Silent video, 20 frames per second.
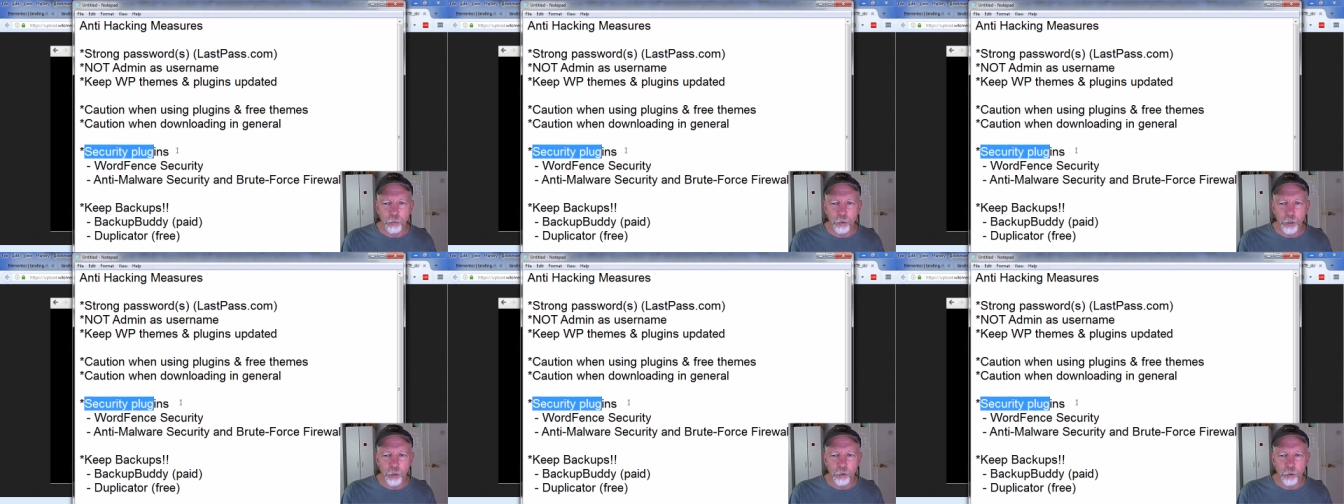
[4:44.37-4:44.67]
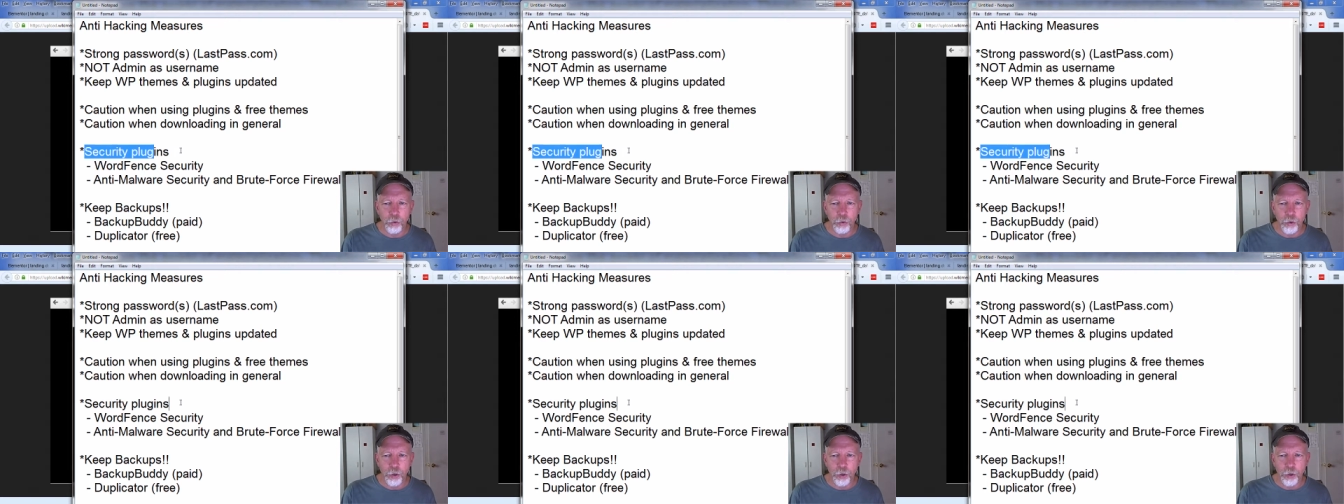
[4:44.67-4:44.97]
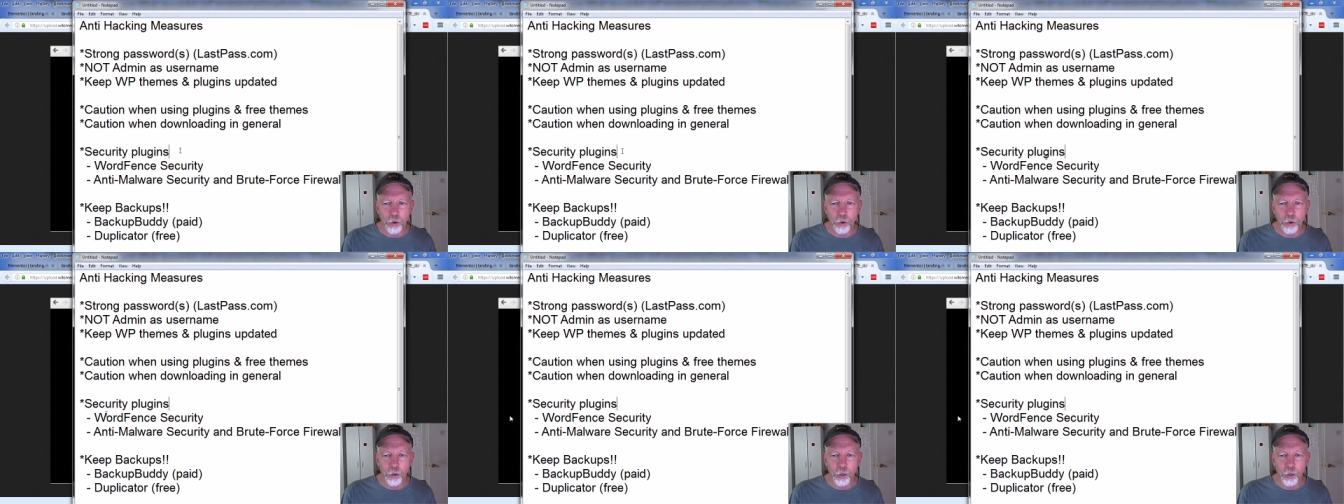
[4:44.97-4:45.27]
Wordfence
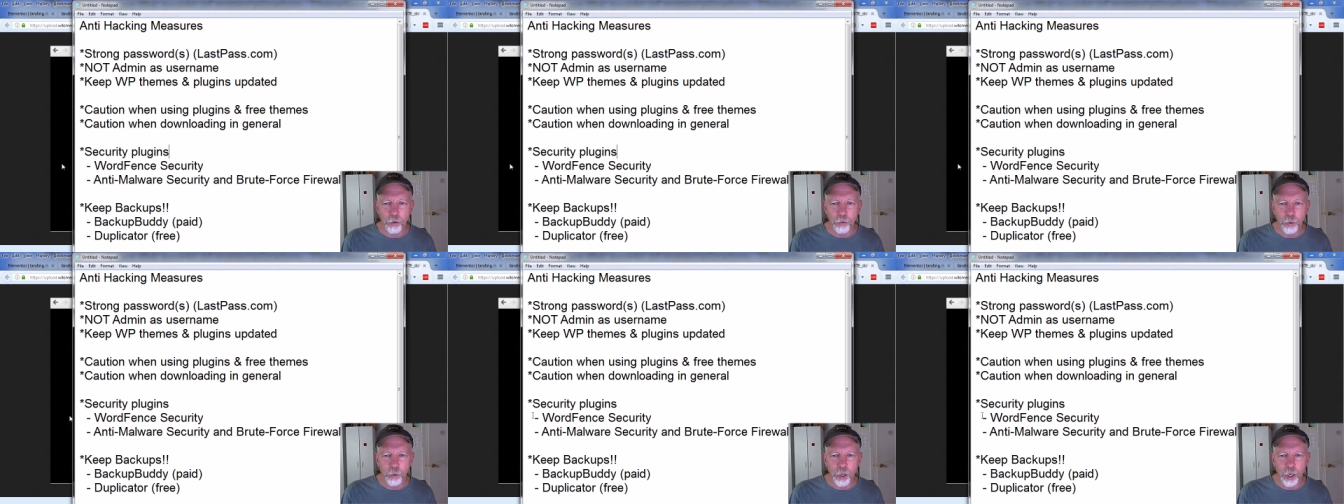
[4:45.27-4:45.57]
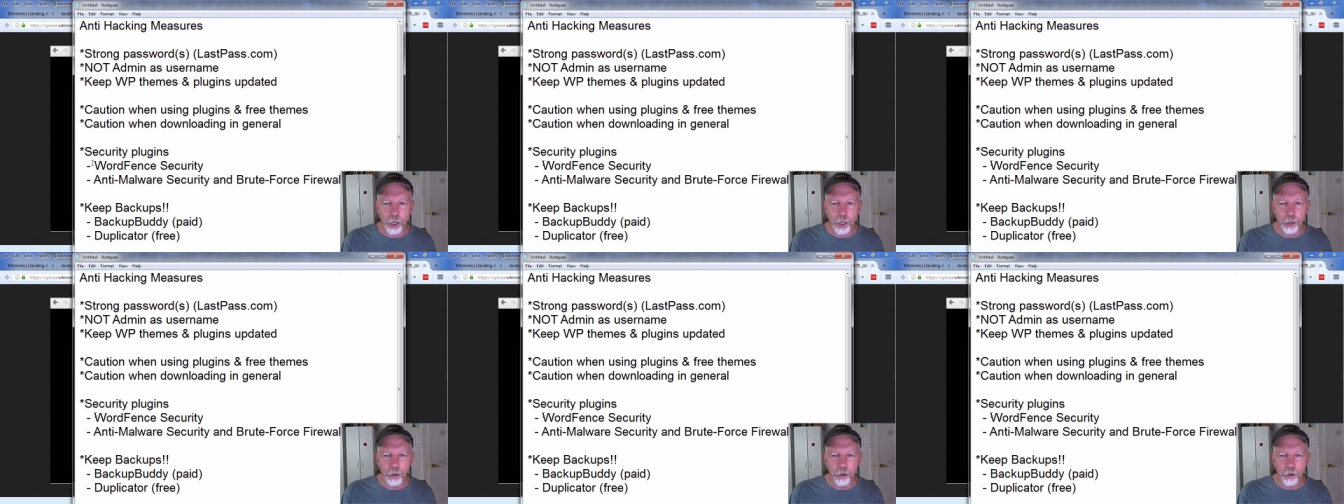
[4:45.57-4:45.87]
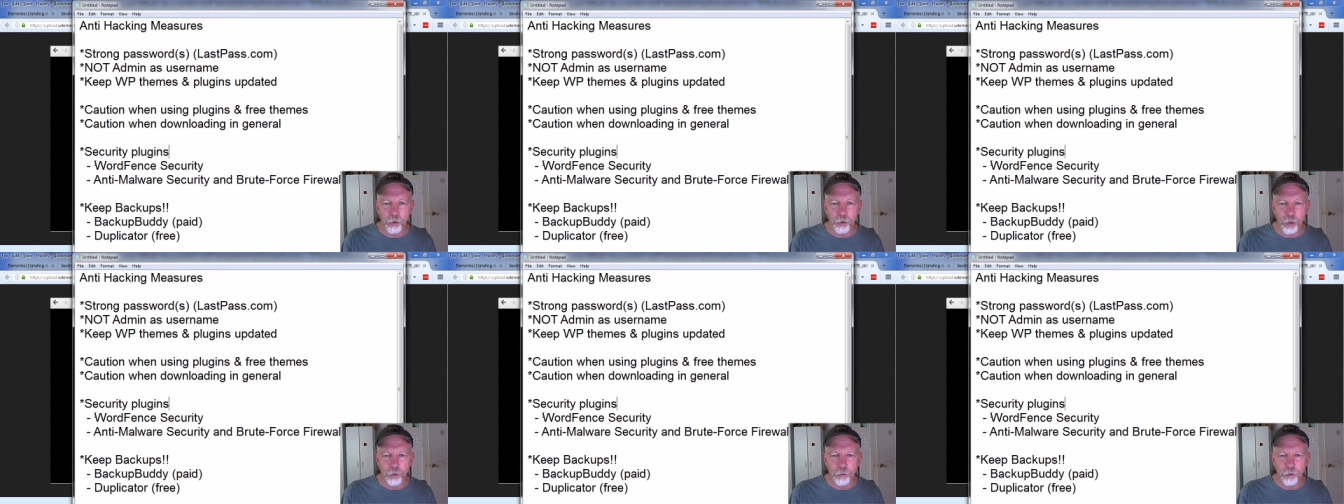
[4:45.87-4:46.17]
security is one
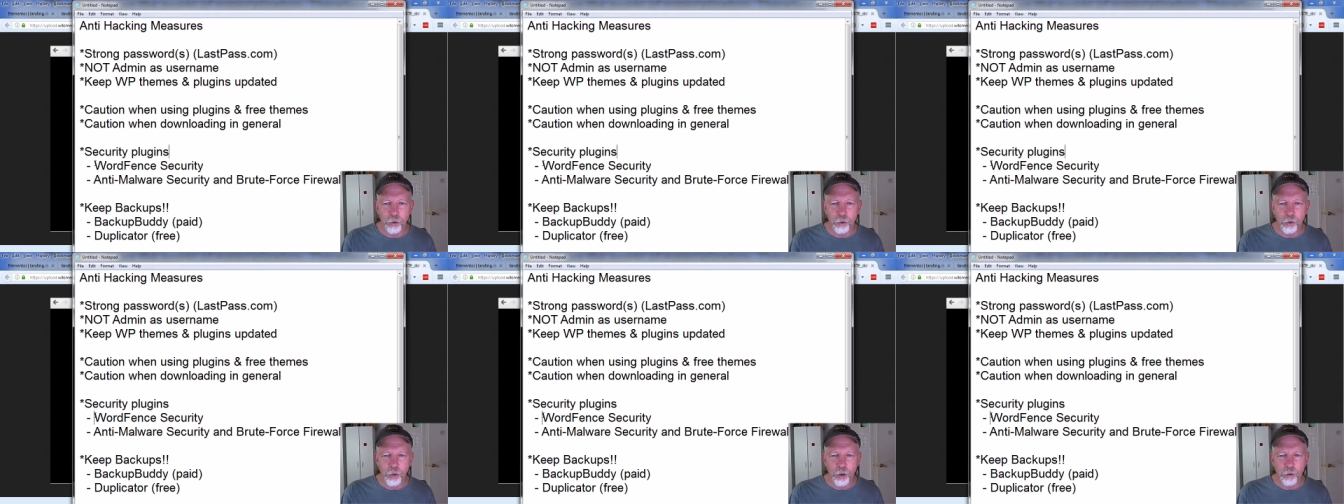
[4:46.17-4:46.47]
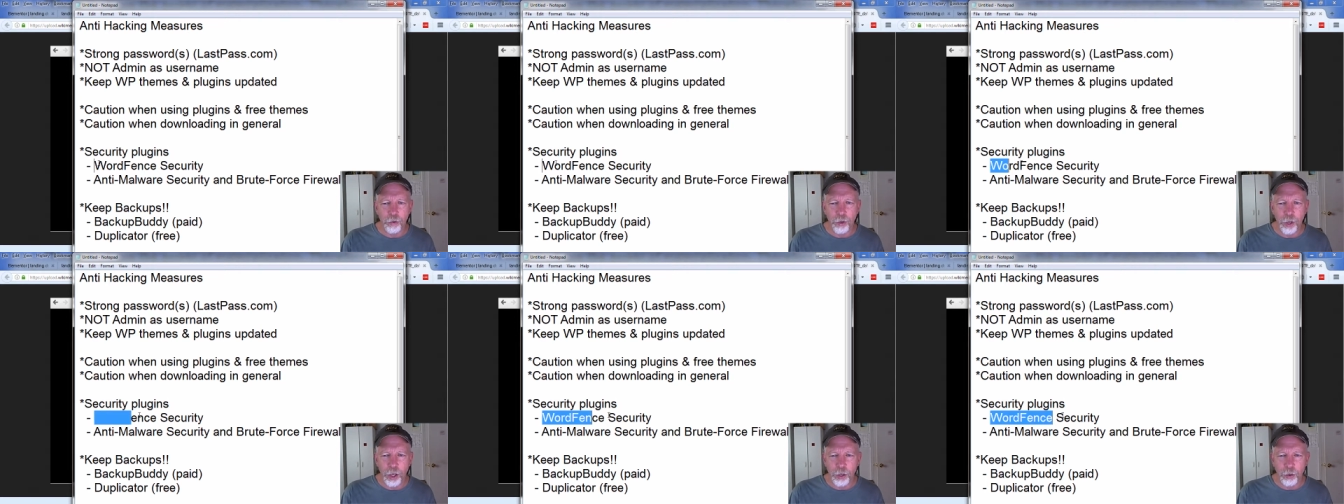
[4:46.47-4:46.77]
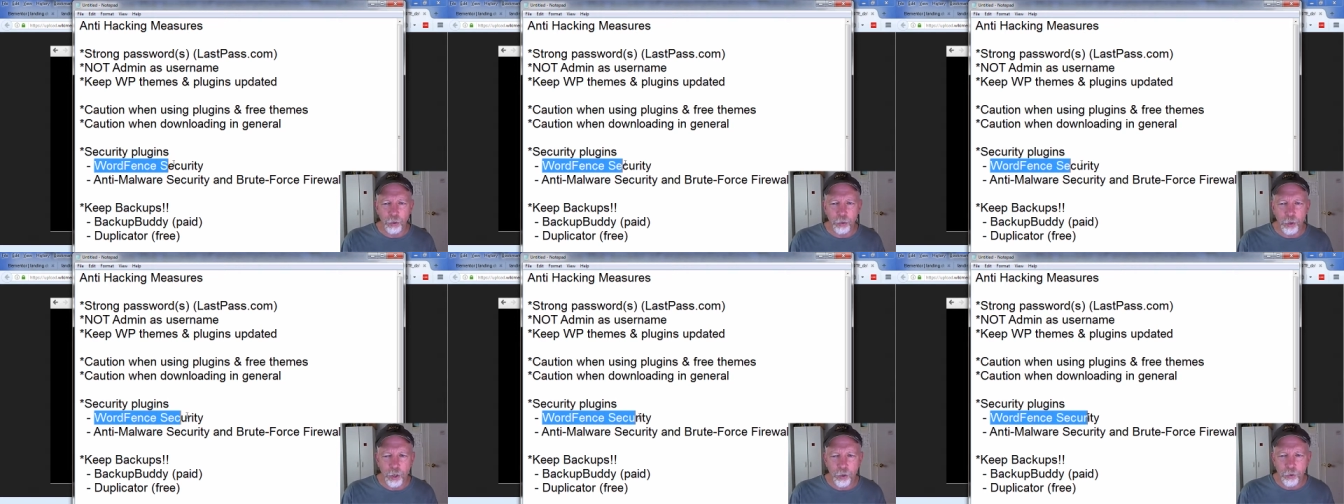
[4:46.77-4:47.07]
I used. I've used
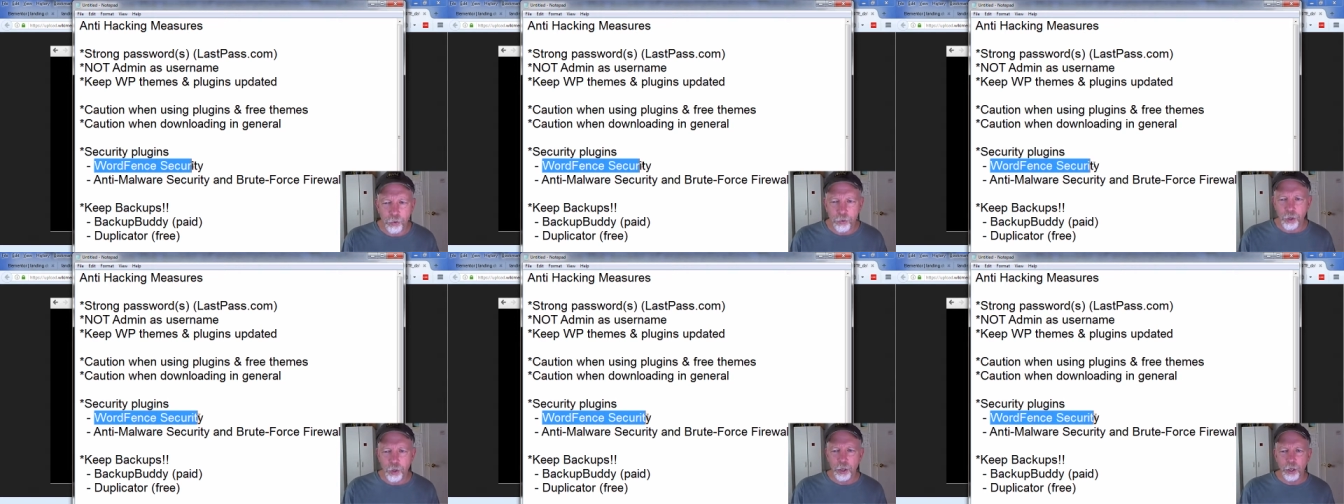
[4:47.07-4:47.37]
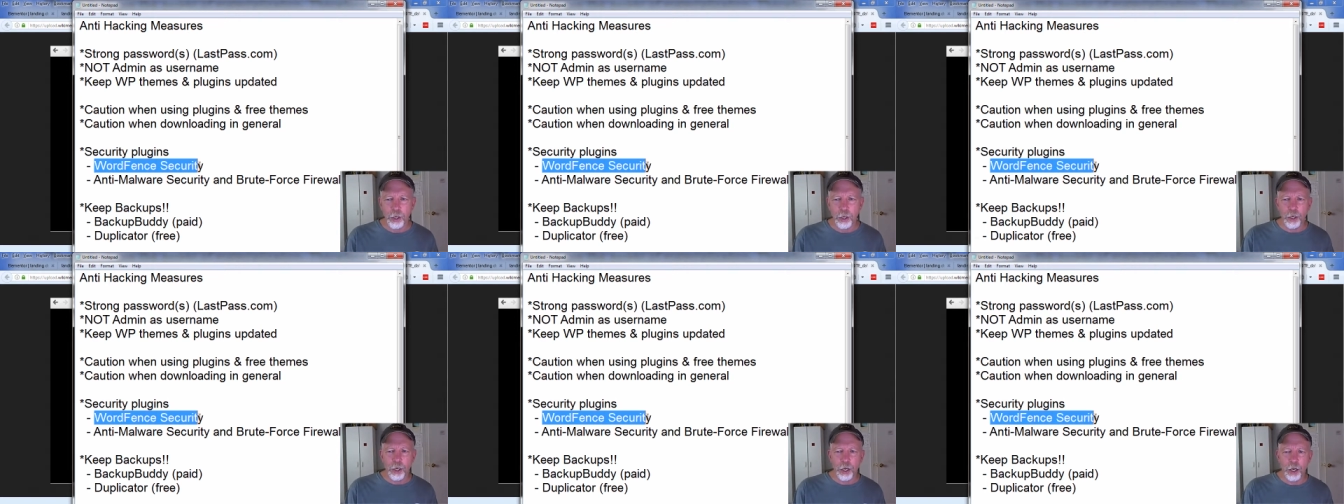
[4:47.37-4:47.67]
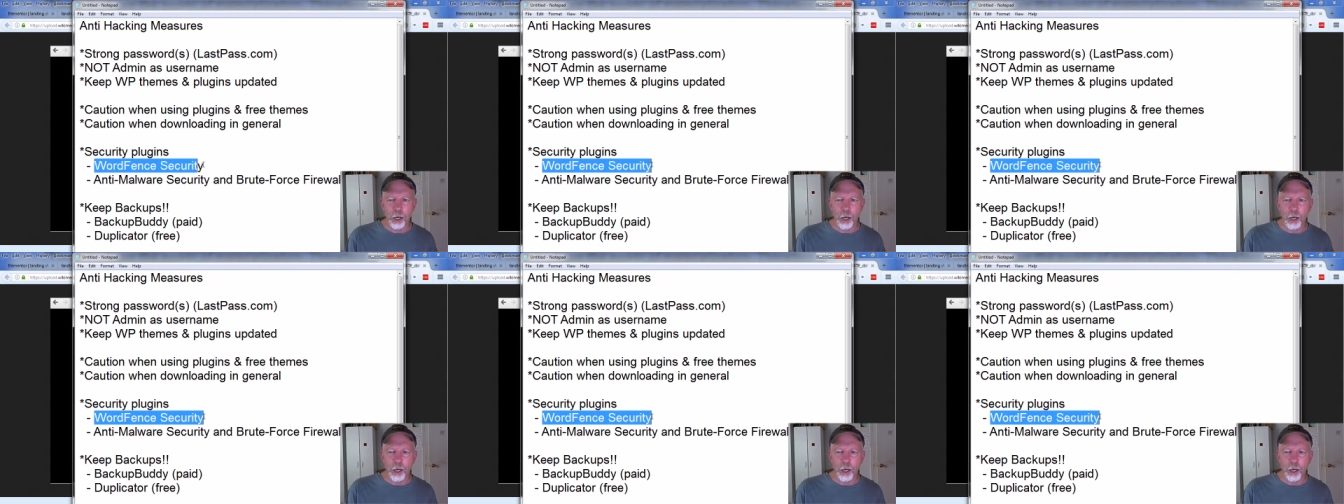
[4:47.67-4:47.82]
several other ones.